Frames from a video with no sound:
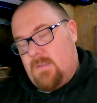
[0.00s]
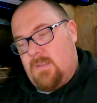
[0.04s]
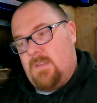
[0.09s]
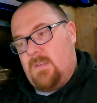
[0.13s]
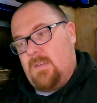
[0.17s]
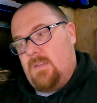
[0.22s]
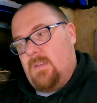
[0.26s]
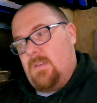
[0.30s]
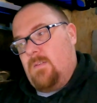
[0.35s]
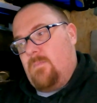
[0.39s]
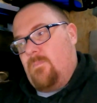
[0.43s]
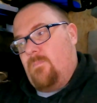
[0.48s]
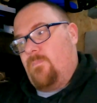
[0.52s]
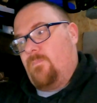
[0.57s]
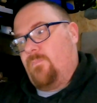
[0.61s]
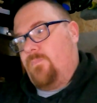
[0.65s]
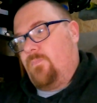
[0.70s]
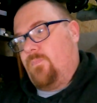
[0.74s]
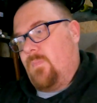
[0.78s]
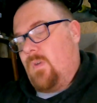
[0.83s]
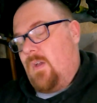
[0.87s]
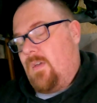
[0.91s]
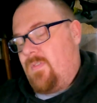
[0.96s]
I
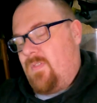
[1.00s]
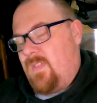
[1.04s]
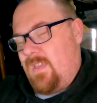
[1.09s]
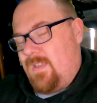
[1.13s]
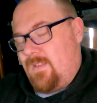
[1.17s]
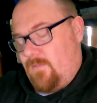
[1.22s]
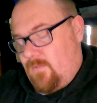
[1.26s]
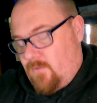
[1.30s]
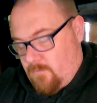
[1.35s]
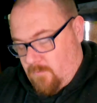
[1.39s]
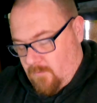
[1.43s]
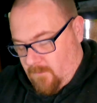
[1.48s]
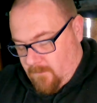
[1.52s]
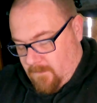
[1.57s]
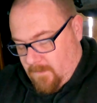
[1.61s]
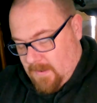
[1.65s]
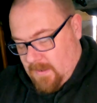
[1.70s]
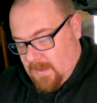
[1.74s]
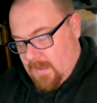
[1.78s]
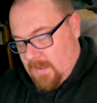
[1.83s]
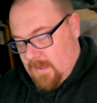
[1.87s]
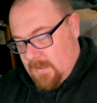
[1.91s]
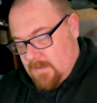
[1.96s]
think, to be
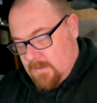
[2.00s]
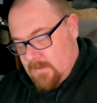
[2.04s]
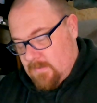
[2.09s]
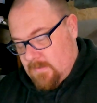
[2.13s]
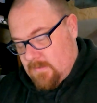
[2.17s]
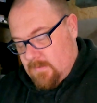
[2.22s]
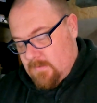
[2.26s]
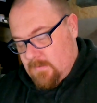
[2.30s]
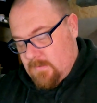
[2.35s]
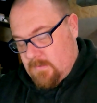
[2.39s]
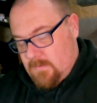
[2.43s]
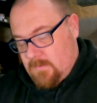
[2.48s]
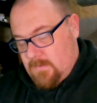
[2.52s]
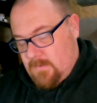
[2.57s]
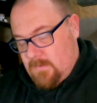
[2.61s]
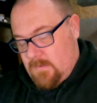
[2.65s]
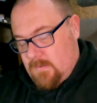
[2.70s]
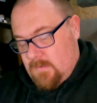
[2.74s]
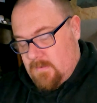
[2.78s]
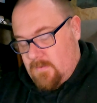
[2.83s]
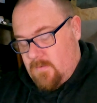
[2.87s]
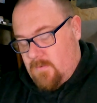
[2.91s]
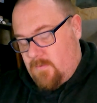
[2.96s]
fair,
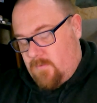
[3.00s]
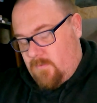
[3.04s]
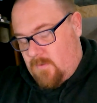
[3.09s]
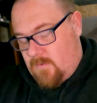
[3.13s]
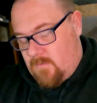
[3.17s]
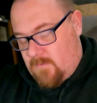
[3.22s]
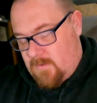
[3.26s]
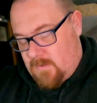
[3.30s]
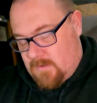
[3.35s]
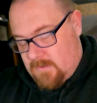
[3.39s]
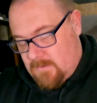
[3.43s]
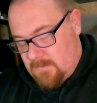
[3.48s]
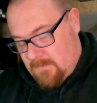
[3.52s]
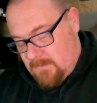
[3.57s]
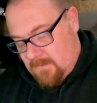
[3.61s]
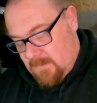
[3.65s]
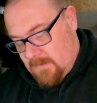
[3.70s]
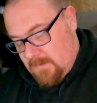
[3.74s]
oh no, it's going now.